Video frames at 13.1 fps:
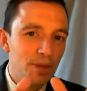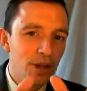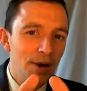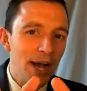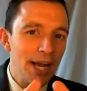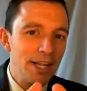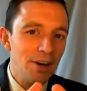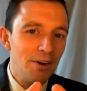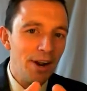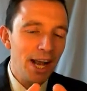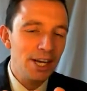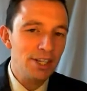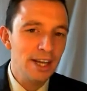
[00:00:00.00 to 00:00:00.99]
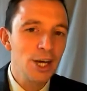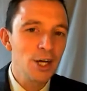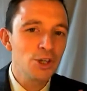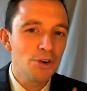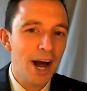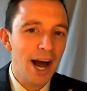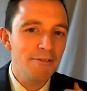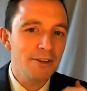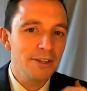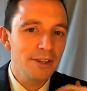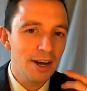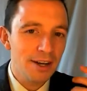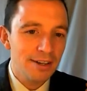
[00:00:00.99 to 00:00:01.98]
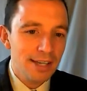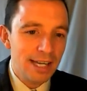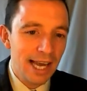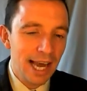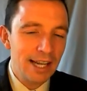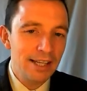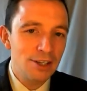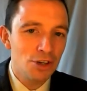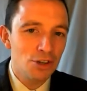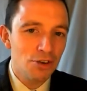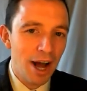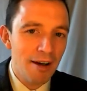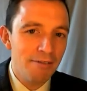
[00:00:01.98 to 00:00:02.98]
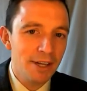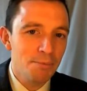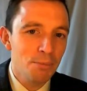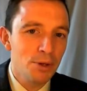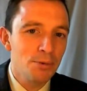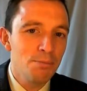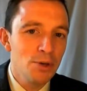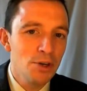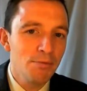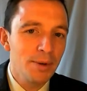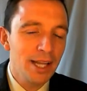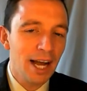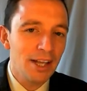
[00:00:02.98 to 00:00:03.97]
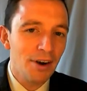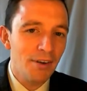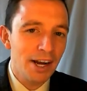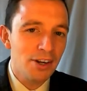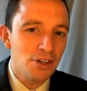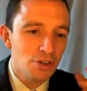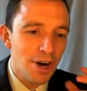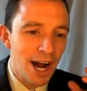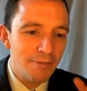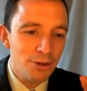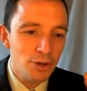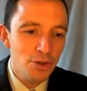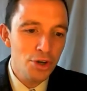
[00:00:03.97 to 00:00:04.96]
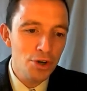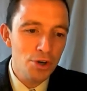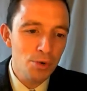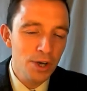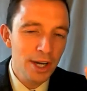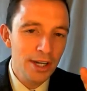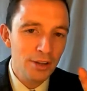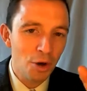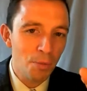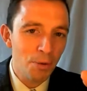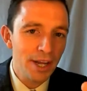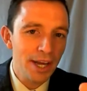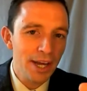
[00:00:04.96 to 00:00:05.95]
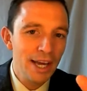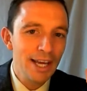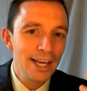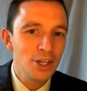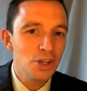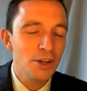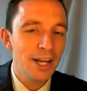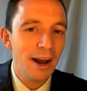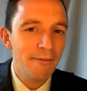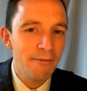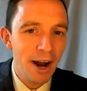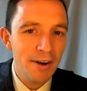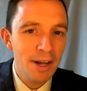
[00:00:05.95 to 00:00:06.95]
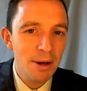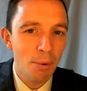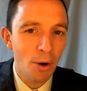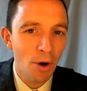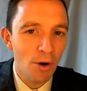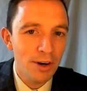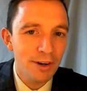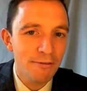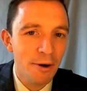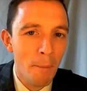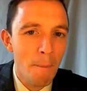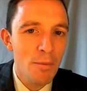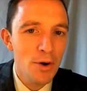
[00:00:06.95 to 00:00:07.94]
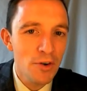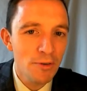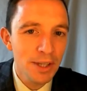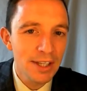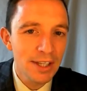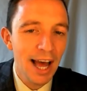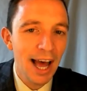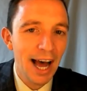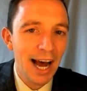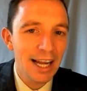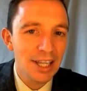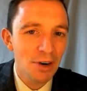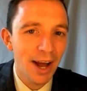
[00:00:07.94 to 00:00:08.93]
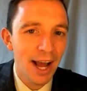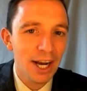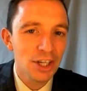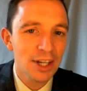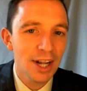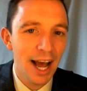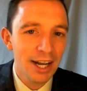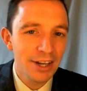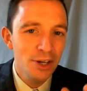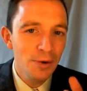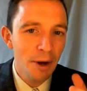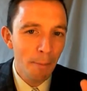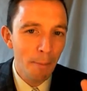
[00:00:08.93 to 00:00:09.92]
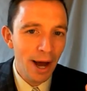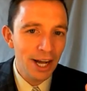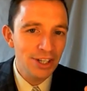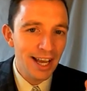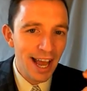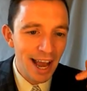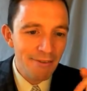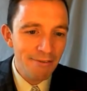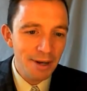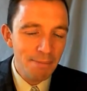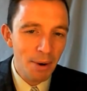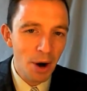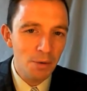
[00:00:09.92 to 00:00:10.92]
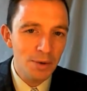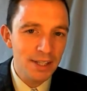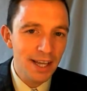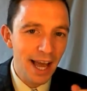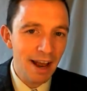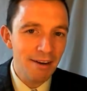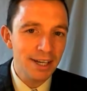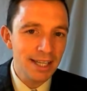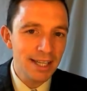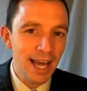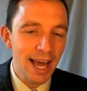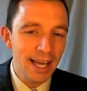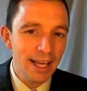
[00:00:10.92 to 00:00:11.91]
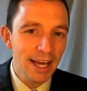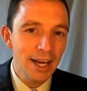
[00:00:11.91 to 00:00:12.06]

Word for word: okay, direction, travel, again, you're traveling, but movement and direction, travel to Dublin. So they are very important for movement and direction. And you imagine every moment, every day,